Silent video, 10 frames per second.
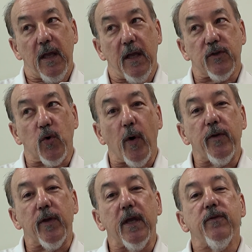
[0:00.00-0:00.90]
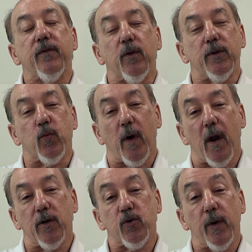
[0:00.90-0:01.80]
it's going to influence what
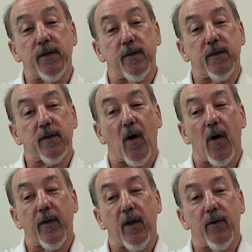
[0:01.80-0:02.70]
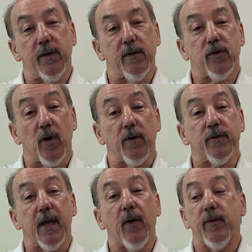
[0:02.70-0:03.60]
our choices are here in
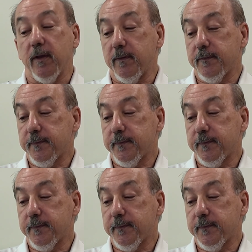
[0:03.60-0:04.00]
Charles County.